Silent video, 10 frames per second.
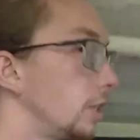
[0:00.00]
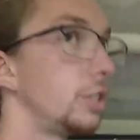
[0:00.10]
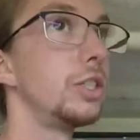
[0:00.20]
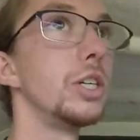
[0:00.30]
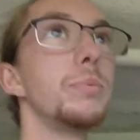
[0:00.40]

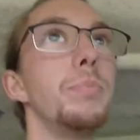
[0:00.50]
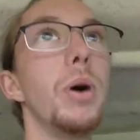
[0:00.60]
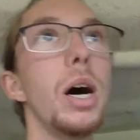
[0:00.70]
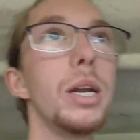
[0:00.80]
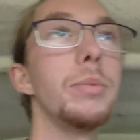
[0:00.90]
just
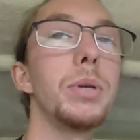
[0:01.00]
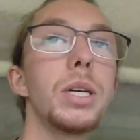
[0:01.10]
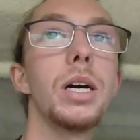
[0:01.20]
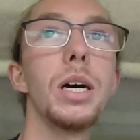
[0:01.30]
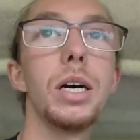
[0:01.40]
bought it
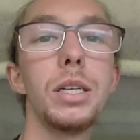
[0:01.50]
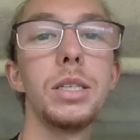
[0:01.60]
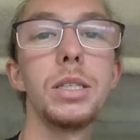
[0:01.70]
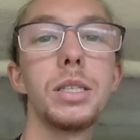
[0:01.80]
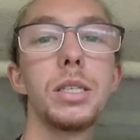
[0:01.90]

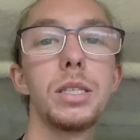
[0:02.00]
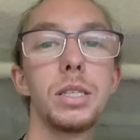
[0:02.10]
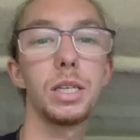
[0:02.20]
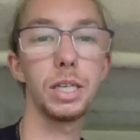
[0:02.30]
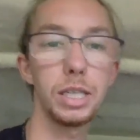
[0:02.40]
because
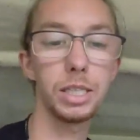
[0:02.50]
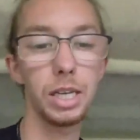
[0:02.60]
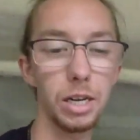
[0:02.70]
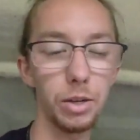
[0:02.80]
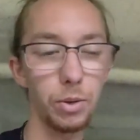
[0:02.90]
it is
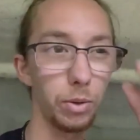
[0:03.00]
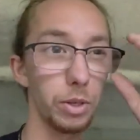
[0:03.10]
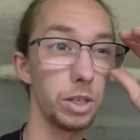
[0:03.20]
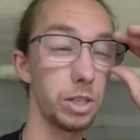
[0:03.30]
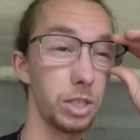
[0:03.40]
getting
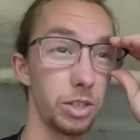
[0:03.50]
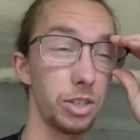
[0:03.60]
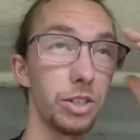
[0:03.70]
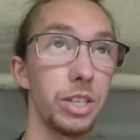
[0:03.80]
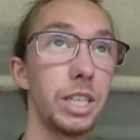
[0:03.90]
colder. 0
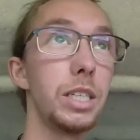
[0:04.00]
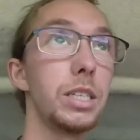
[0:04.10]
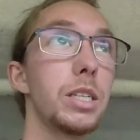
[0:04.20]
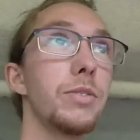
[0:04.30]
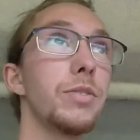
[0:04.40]

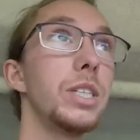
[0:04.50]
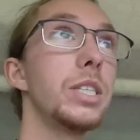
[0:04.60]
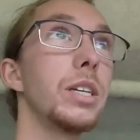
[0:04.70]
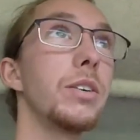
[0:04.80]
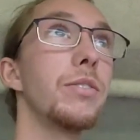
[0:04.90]
degrees,
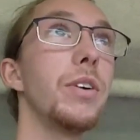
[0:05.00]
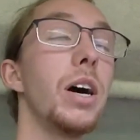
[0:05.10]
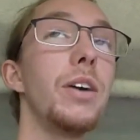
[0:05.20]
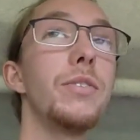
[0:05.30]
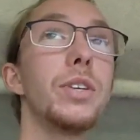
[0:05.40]
freezing,
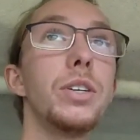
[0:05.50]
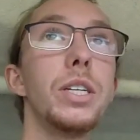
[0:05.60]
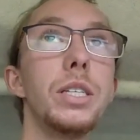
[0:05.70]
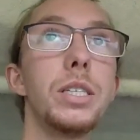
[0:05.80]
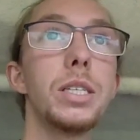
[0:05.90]
5
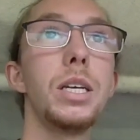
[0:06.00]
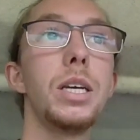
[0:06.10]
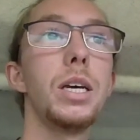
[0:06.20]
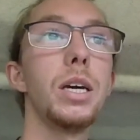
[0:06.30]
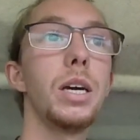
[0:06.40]
degrees
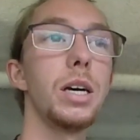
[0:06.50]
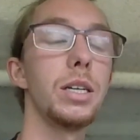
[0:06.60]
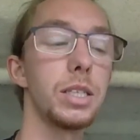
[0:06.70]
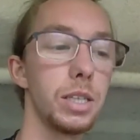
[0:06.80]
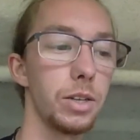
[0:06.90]

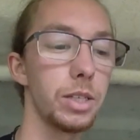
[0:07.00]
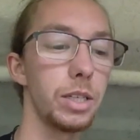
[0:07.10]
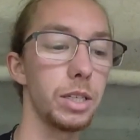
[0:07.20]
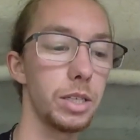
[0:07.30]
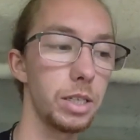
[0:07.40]

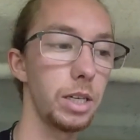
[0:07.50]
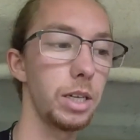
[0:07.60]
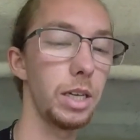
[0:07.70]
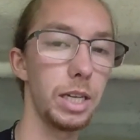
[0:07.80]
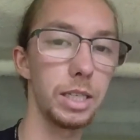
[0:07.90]
Celsius.
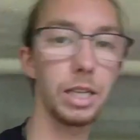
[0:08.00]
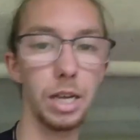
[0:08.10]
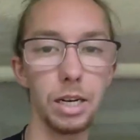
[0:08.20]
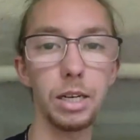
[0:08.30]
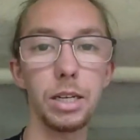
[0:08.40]
It's getting